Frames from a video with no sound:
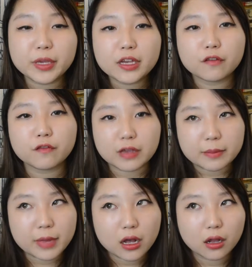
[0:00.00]
be a
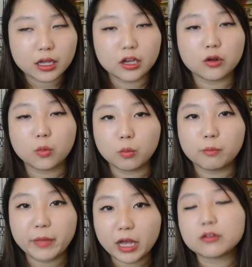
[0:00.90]
female in
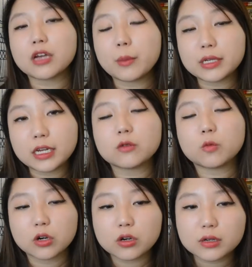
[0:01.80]
a male dominated
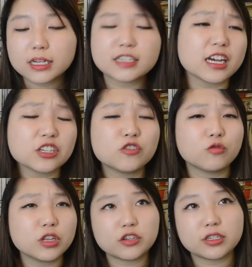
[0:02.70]
world and it's actually
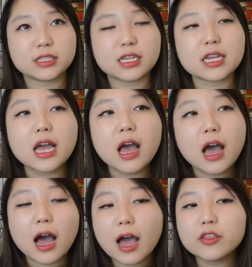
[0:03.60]
really interesting
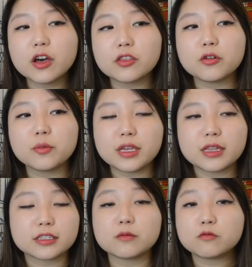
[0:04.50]
I thought there'll be
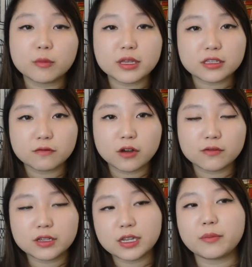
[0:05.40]
some romance
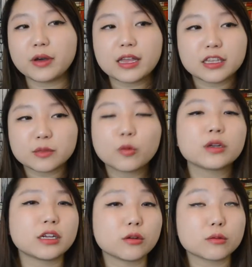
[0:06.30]
involved in it but at this
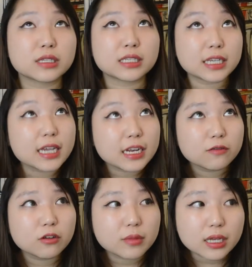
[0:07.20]
point I don't see any
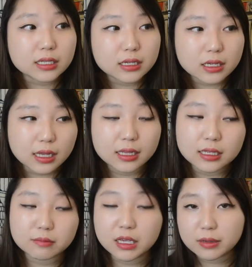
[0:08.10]
romance in it at
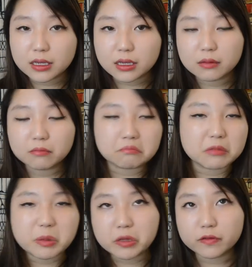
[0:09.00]
least maybe
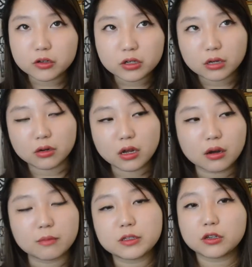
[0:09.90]
maybe in the future I don't know
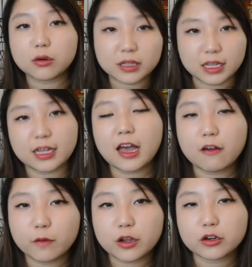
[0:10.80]
I'm still only like
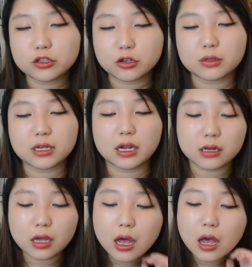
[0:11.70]
halfway or so done